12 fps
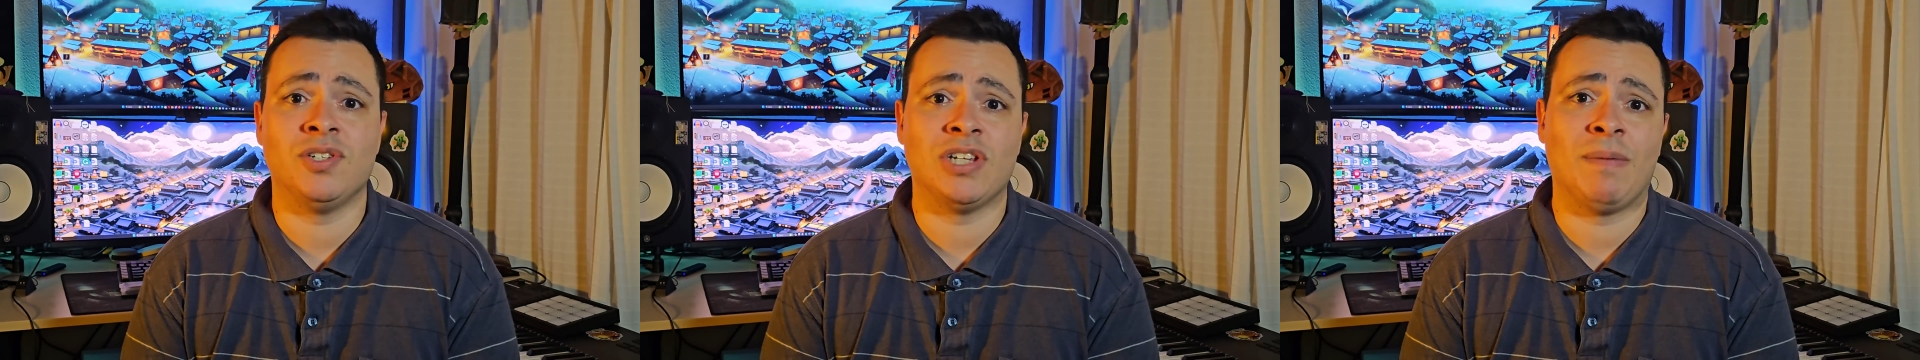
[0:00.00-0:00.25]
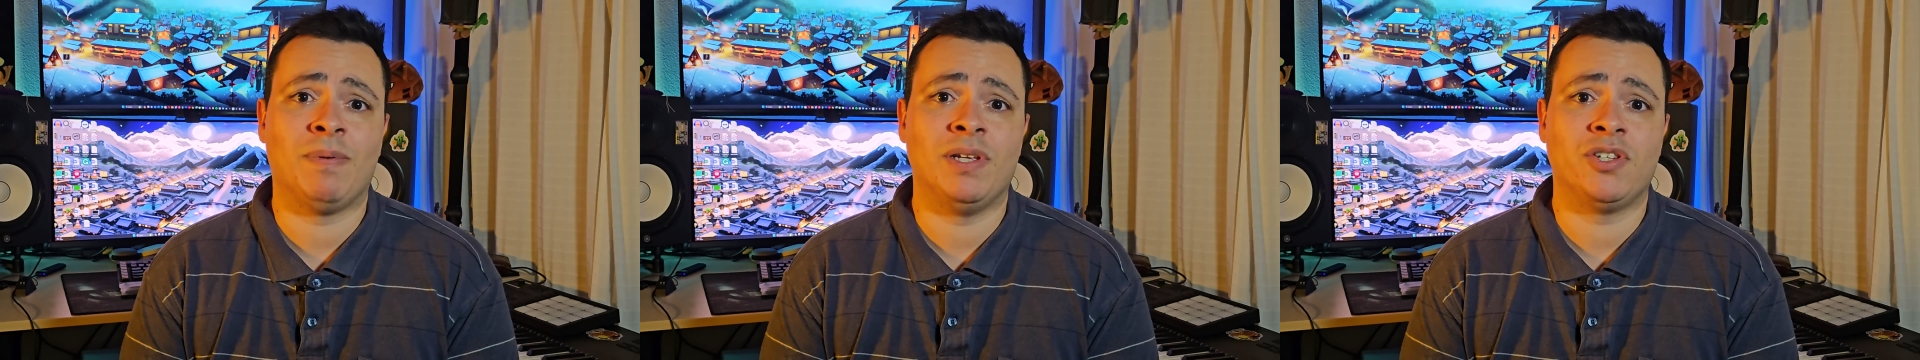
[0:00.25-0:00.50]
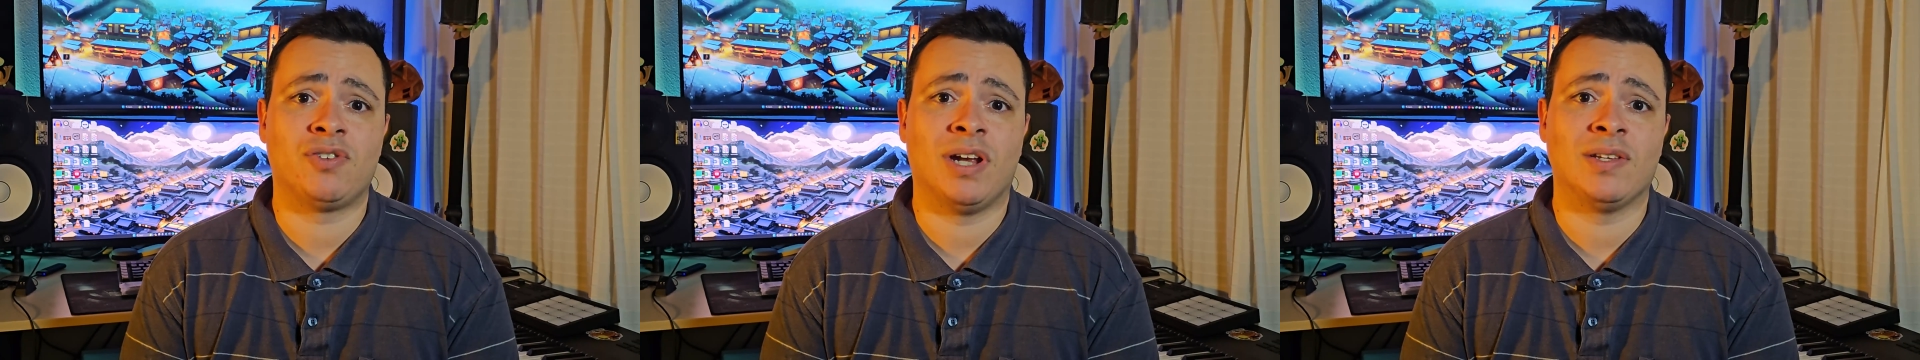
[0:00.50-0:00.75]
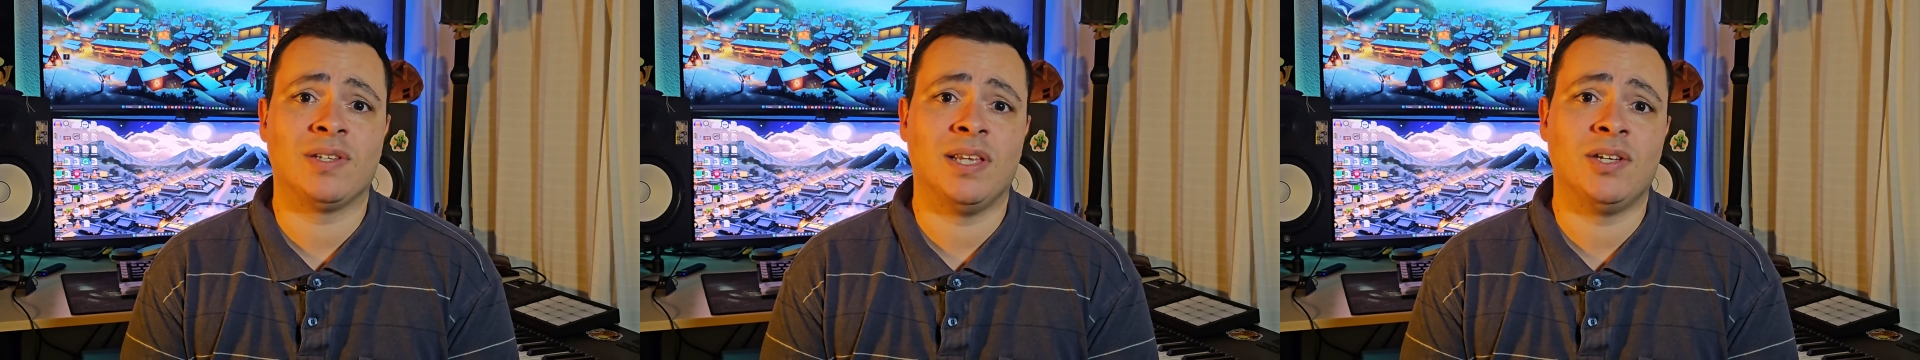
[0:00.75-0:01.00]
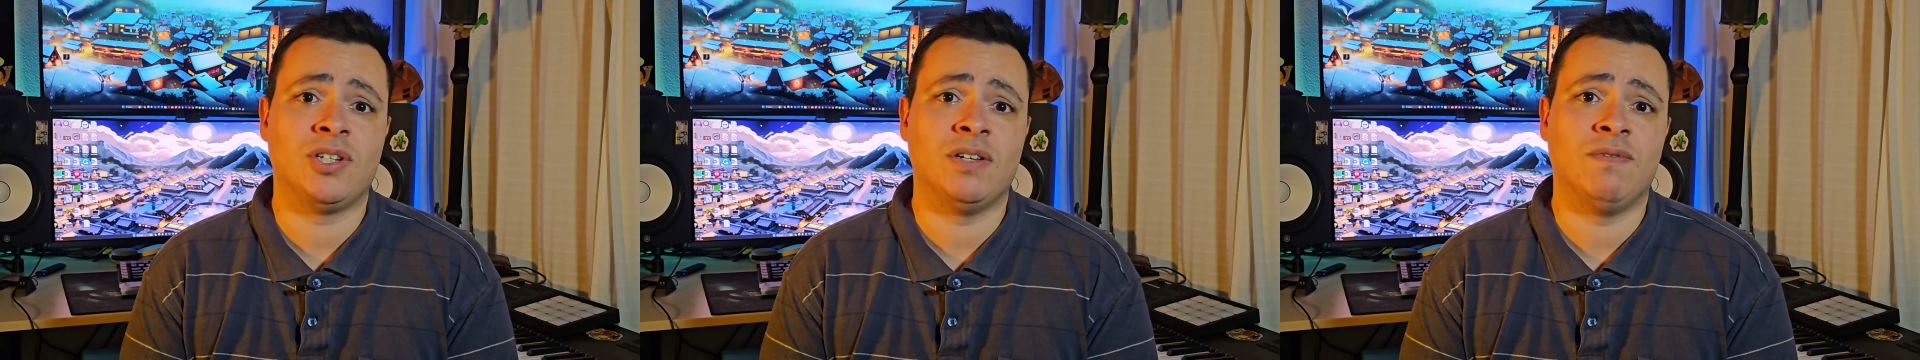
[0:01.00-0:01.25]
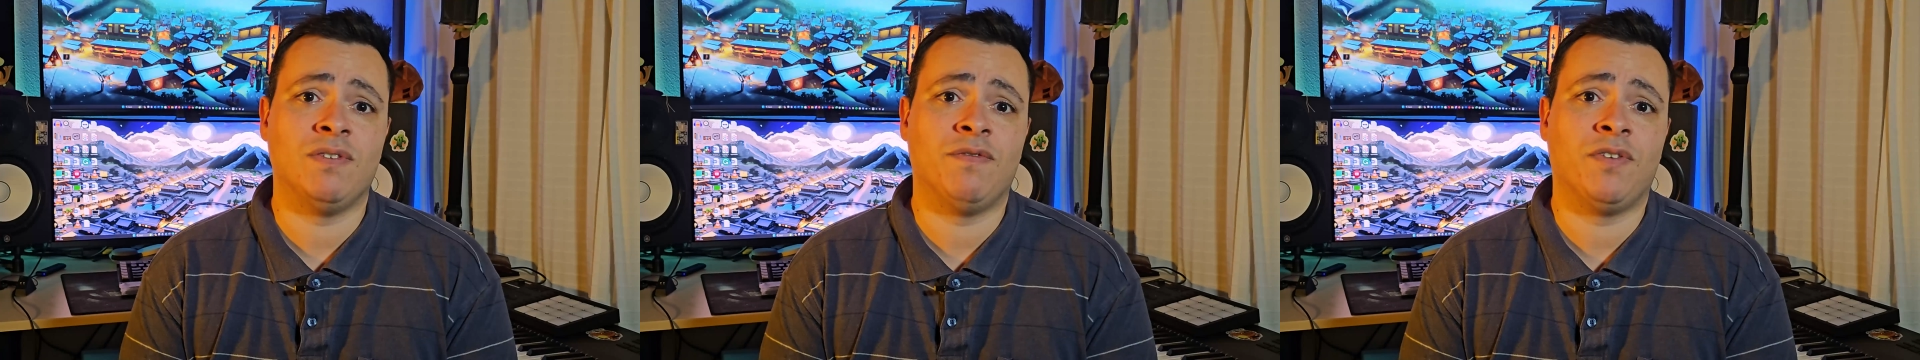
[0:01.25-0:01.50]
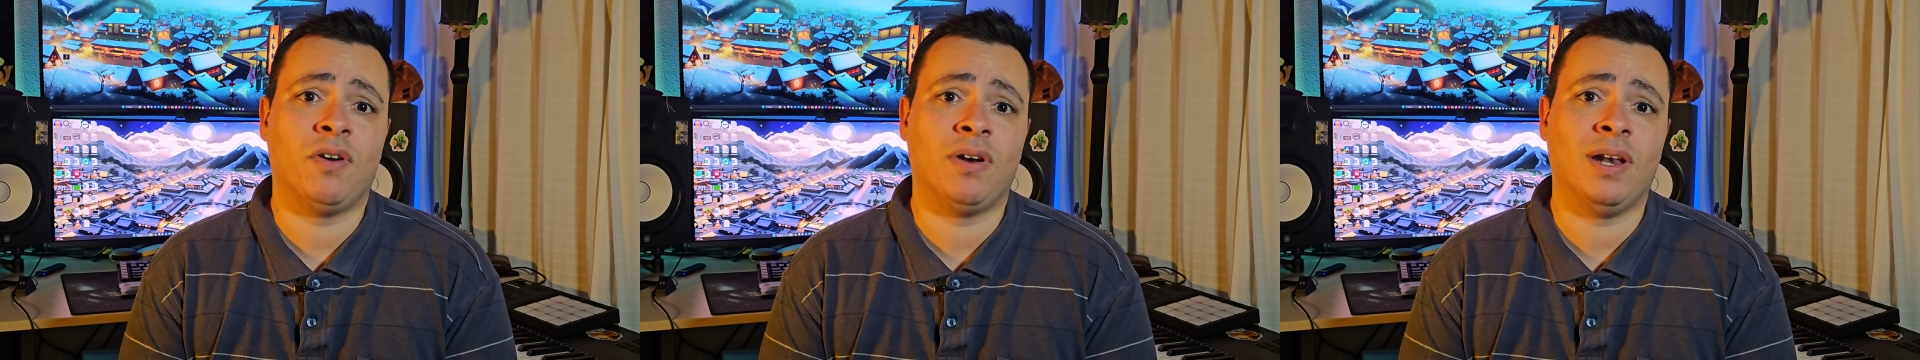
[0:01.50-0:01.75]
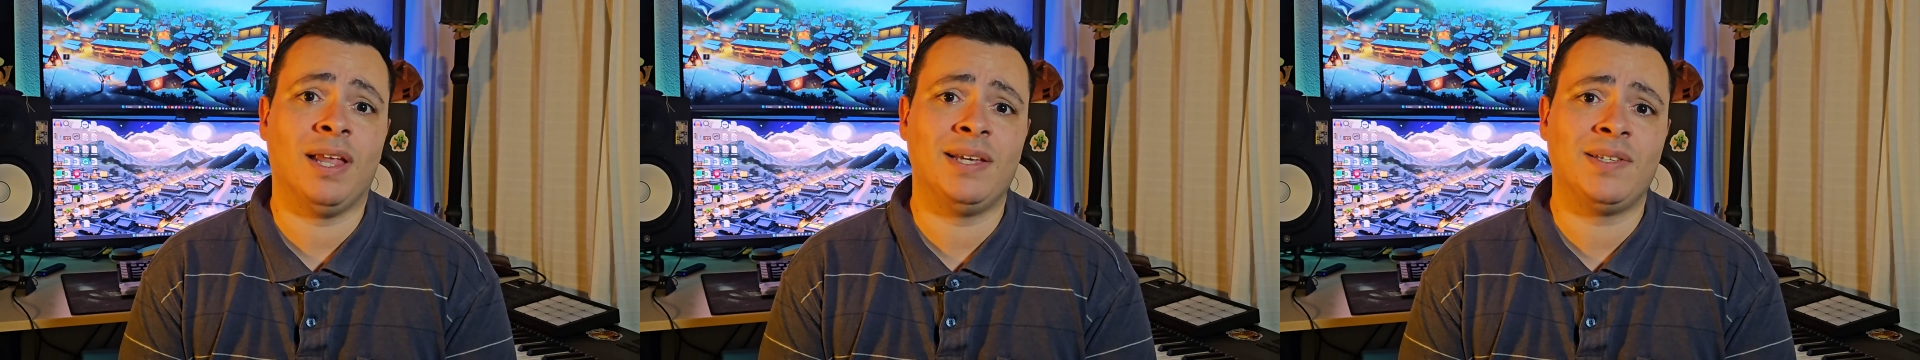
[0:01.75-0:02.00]
Japanese translation of your
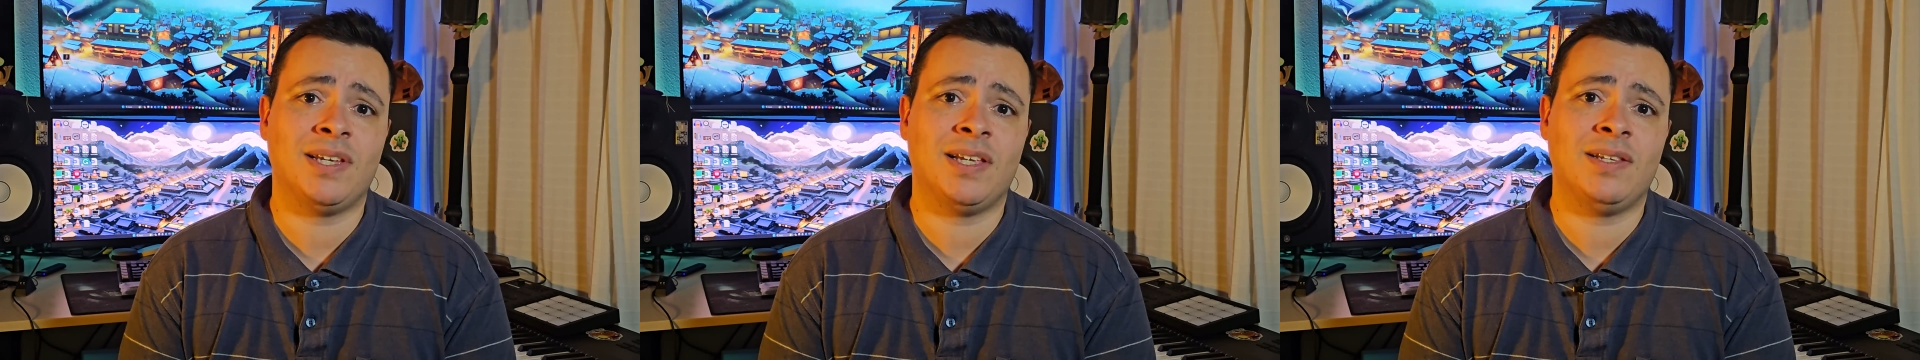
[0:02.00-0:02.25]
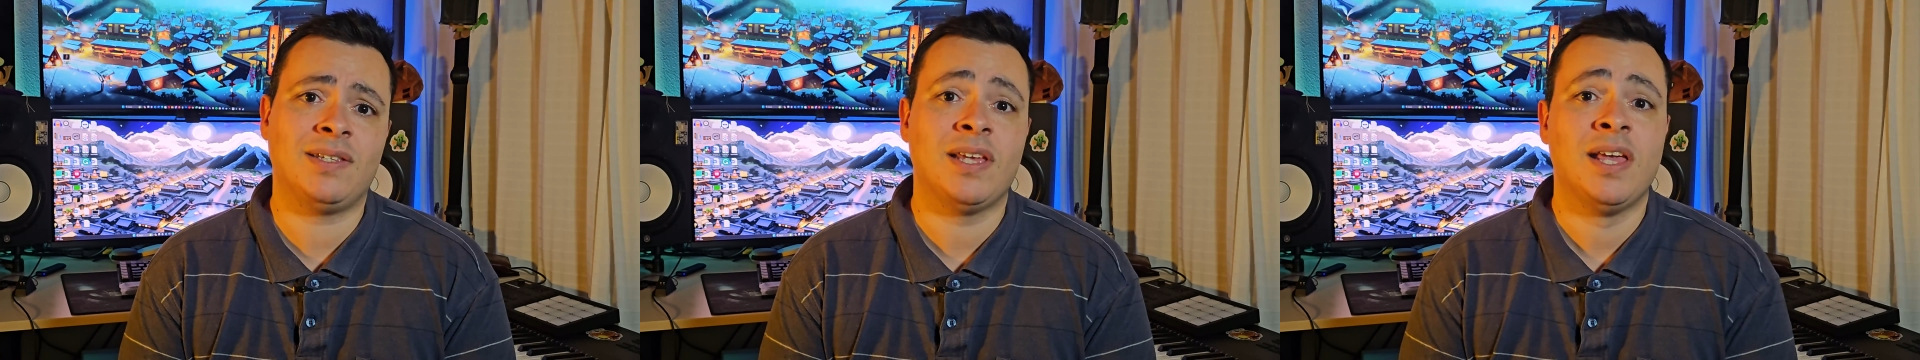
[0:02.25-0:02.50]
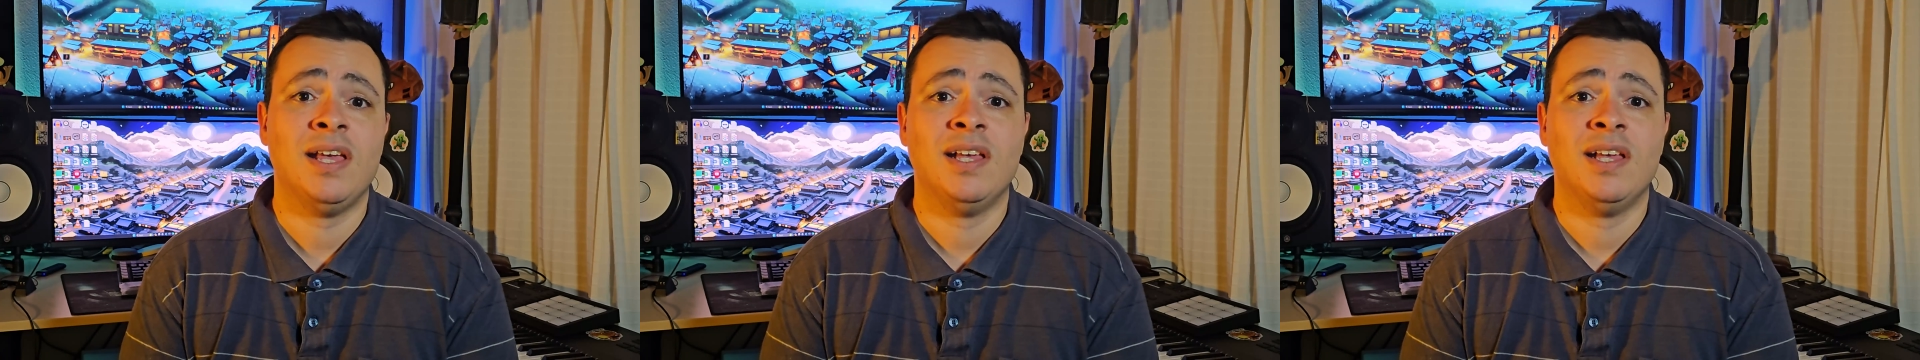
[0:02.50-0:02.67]
foreign license,